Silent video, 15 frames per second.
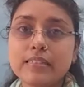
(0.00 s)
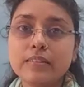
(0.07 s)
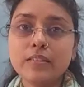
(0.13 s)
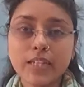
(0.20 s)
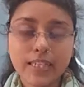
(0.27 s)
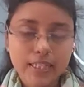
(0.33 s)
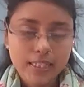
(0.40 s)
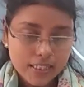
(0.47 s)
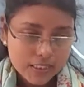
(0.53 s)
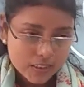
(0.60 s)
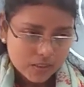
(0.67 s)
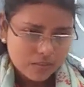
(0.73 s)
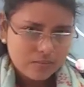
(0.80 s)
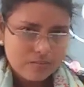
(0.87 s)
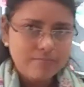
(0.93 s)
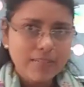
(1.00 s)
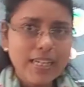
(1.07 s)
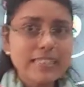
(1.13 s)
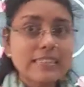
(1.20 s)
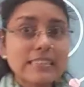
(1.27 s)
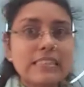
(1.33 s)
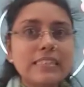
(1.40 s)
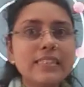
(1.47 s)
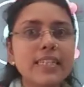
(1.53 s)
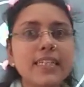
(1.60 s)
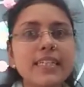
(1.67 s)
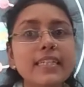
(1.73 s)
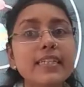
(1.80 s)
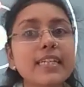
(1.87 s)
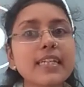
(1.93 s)
Okay, so let's see
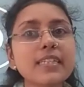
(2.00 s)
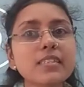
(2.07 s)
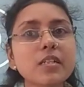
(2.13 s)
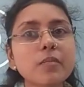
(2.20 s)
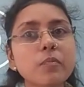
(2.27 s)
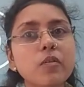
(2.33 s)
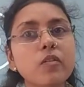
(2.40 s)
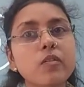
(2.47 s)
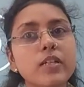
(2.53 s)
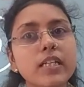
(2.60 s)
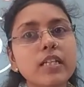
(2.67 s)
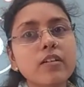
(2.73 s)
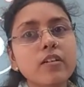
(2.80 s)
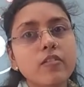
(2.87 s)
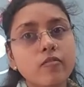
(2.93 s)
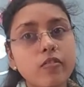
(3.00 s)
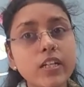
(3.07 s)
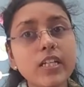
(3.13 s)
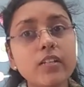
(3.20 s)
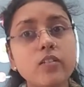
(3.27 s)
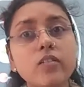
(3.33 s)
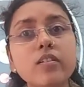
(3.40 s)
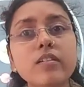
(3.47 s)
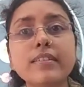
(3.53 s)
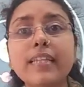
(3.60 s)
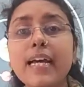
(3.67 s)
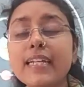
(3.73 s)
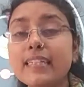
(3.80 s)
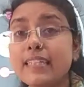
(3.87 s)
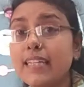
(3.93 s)
that in case of chlorine, we know
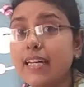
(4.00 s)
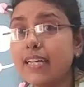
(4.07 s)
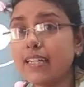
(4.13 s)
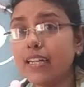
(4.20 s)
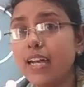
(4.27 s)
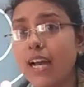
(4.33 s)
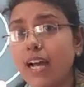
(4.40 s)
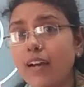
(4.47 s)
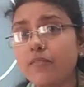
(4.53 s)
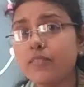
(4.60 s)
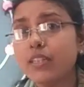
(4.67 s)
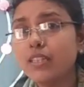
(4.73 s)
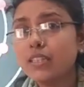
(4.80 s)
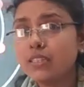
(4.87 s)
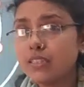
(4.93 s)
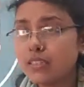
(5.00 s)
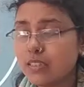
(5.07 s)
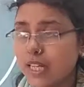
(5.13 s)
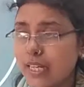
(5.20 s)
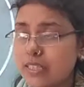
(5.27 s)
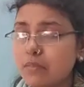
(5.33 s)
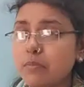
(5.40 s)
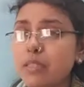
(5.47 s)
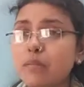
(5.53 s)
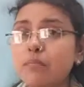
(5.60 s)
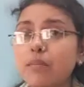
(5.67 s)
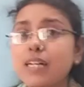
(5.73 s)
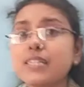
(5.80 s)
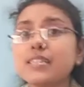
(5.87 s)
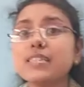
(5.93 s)
that there have atomic
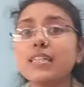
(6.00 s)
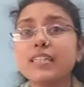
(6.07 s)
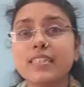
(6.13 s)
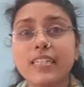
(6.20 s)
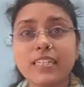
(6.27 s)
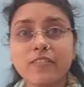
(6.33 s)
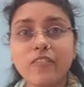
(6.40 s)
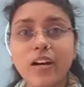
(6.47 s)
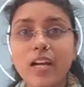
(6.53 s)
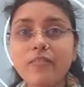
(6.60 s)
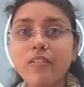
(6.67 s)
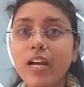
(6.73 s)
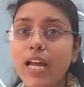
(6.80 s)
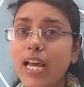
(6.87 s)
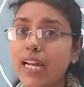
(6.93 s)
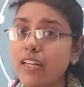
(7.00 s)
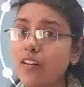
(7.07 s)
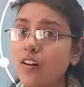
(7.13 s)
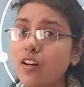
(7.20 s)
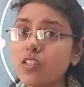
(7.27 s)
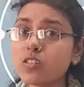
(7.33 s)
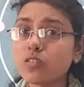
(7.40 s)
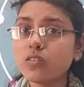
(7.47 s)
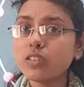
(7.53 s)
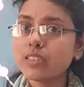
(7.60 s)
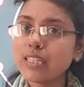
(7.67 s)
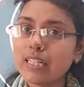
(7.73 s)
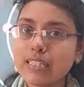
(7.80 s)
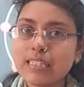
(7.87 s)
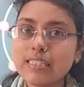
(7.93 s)
mass 35 and also
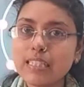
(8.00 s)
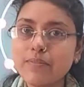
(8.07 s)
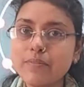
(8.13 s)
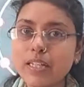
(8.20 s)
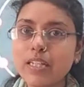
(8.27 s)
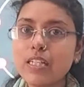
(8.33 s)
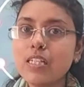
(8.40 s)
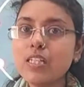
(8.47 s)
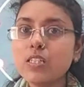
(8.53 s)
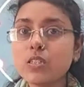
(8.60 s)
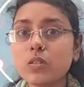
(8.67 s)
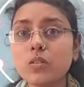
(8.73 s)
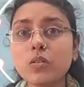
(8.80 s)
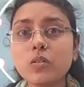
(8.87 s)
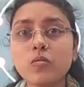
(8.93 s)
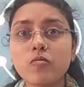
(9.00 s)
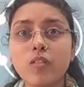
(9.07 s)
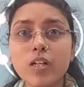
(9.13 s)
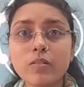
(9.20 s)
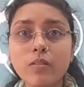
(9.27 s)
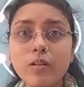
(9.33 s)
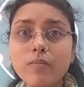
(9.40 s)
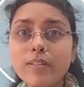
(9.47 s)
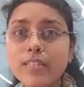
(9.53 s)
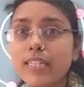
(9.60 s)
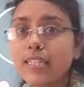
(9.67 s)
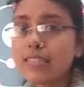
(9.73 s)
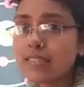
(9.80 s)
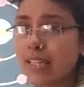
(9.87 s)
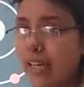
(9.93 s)
37. So what will be
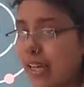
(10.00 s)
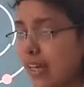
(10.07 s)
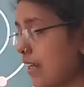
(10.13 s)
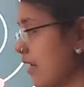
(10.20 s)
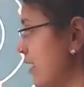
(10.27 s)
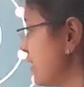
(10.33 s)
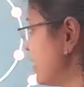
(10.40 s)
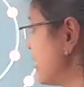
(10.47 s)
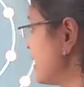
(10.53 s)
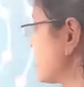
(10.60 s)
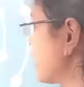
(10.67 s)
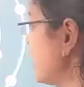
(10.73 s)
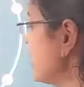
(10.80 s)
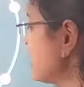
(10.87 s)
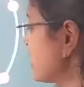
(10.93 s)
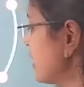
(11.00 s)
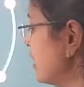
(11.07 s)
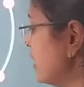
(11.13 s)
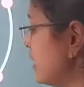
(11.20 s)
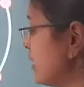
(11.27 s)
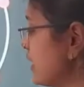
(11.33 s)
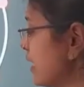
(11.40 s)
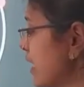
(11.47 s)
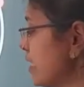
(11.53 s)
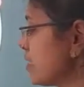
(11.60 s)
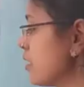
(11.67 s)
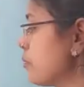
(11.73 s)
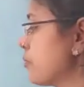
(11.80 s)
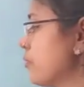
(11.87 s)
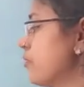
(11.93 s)
this? In this case, in case
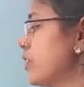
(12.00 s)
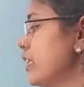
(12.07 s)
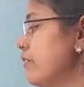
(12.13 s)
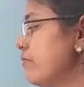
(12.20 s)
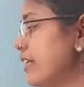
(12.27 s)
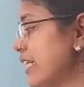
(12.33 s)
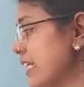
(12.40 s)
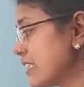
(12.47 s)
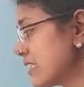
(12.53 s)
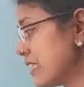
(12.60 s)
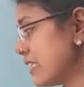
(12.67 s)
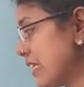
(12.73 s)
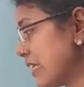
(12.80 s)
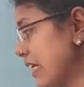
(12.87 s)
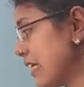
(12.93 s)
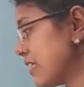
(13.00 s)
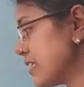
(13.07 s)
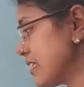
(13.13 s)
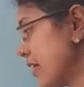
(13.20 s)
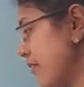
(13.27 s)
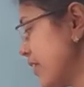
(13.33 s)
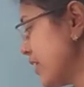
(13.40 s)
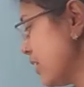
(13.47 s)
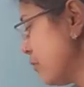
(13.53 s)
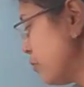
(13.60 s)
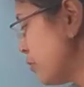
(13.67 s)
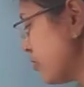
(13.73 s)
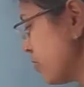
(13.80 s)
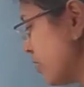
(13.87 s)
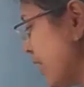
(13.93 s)
of chlorine, we can see that there is 17
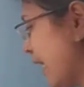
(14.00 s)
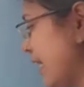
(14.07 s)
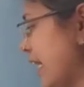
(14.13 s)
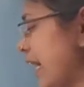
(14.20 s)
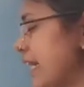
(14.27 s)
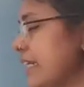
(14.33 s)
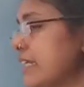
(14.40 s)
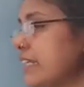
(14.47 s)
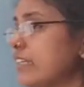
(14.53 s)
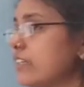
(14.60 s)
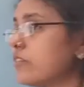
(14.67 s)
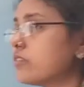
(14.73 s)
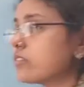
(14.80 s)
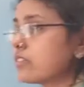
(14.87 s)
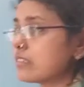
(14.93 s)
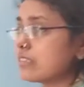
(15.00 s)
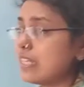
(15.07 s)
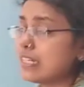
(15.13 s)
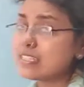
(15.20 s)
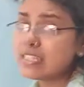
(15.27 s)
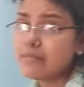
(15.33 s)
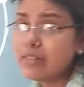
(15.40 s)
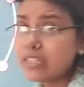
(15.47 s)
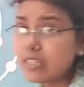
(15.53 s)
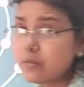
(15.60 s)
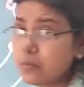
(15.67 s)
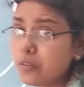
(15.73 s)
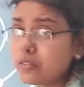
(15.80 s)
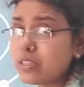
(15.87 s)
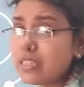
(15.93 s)
proton and 18 neutron. There is
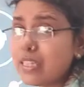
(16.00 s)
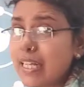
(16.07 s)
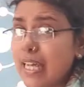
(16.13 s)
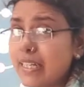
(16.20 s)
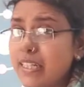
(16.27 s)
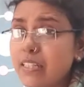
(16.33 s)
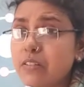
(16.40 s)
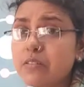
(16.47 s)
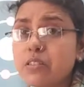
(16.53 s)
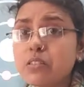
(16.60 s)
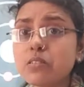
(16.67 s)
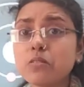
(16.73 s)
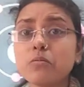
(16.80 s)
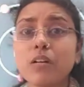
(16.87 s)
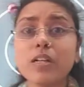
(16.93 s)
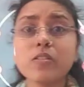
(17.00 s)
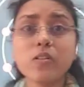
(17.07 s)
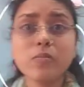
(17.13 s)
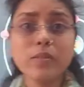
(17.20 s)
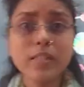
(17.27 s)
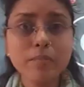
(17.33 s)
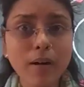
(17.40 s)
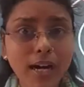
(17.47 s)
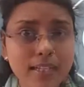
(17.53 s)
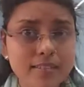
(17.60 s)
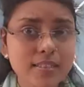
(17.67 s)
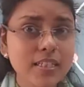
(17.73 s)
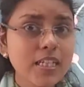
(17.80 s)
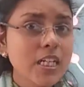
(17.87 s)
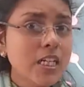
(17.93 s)
17 proton and 18 neutron. So what will be the mass?
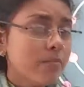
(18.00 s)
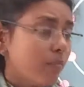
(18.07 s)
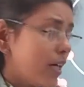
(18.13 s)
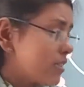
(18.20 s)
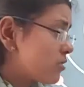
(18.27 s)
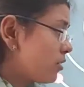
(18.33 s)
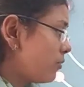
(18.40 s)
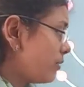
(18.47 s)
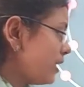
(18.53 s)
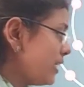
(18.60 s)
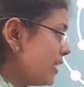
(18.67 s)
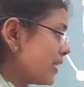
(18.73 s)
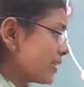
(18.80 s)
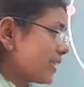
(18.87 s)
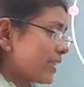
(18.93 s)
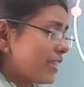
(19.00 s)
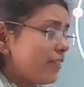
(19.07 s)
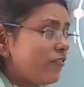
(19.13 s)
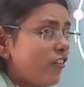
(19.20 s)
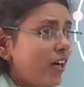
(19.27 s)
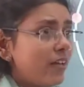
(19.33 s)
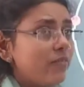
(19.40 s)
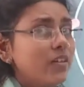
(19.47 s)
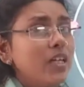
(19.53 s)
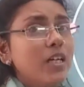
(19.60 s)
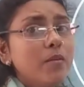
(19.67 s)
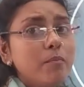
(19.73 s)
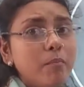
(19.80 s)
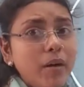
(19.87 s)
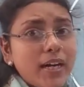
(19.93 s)
Mass will be 35.
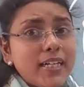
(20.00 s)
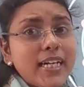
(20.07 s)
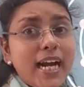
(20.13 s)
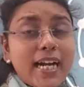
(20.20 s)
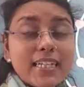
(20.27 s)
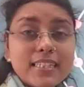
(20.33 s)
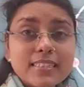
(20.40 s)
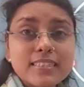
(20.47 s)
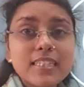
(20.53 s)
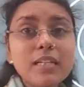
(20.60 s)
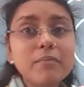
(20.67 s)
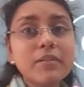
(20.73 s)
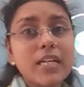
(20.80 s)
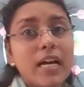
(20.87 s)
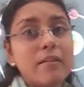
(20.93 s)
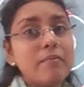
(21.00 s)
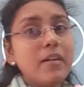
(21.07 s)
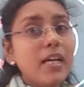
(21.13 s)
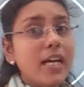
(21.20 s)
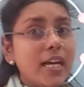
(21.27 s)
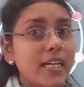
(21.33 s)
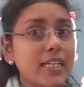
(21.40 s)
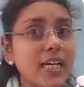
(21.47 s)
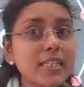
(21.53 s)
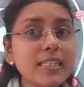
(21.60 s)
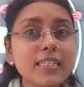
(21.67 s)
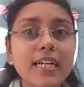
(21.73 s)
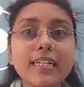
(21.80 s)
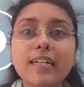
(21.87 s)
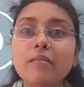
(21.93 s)
But at the same time,
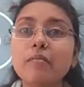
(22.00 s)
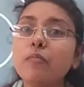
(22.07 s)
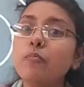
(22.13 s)
another atom